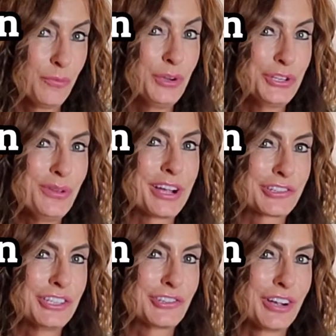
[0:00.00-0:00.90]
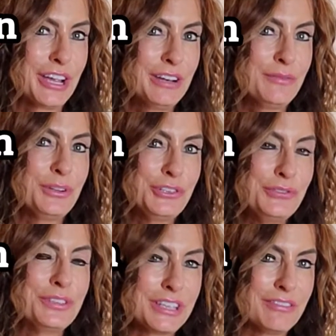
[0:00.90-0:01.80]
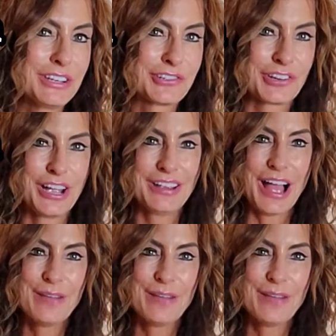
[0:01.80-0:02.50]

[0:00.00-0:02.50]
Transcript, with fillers: Would you actually try it? Would you give it a try?